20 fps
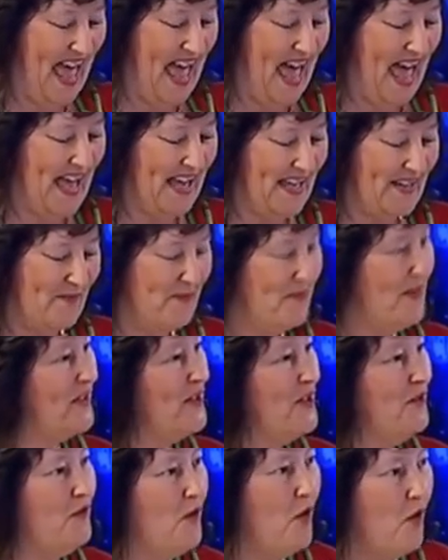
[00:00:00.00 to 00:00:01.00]
And
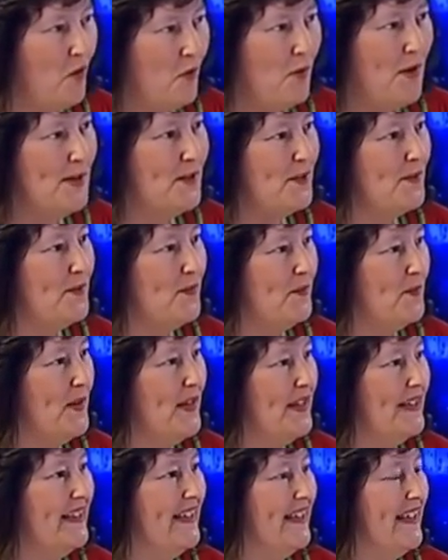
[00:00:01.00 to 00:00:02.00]
you've always
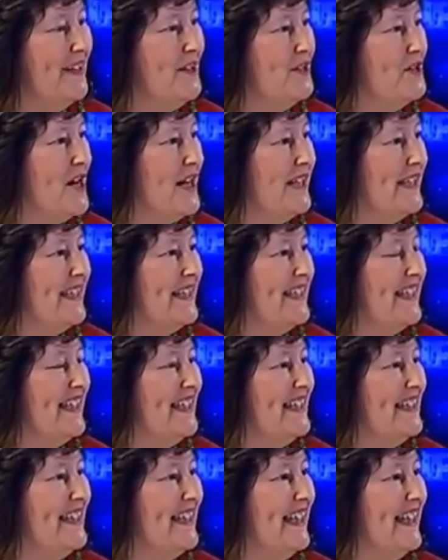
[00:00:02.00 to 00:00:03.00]
been interested